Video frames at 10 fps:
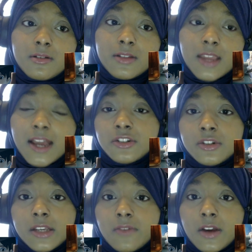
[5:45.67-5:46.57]
they had
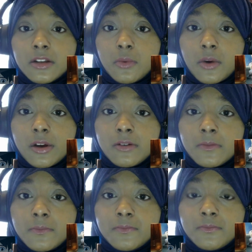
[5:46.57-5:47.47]
to leave anyway
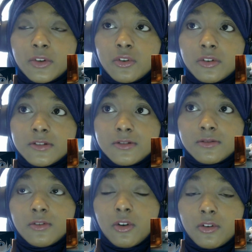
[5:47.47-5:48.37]

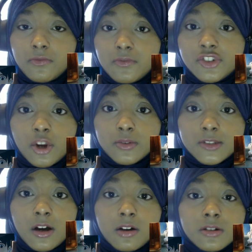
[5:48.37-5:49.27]
because of
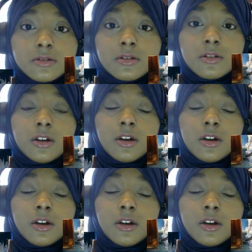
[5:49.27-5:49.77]
Sho's aunt.